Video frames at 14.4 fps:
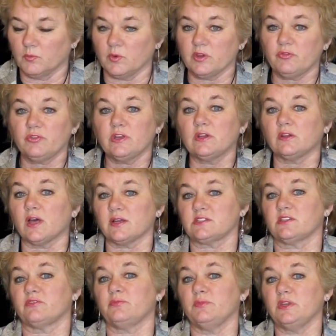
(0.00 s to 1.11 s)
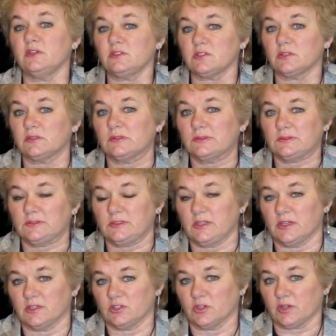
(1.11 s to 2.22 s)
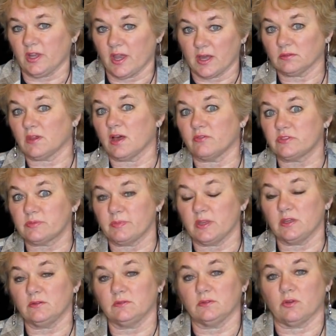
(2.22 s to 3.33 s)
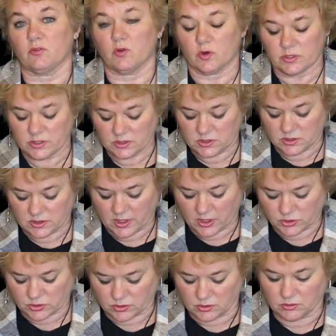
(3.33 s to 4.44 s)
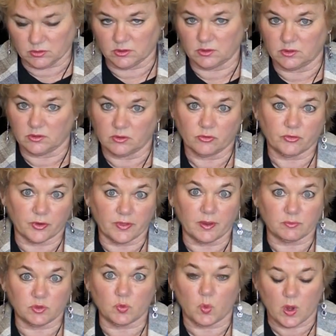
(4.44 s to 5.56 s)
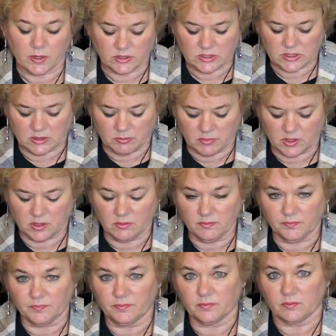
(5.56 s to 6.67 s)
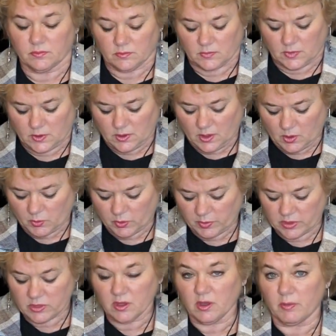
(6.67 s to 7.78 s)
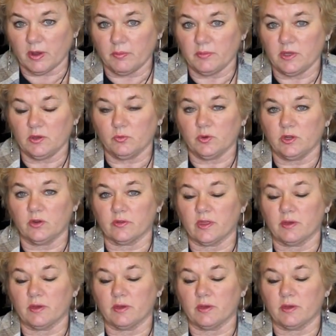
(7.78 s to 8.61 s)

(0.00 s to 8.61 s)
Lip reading: We feed lots of meat, and your cat loves meat. Of course, it's natural for them to want to eat meat. And when we think about meat, we know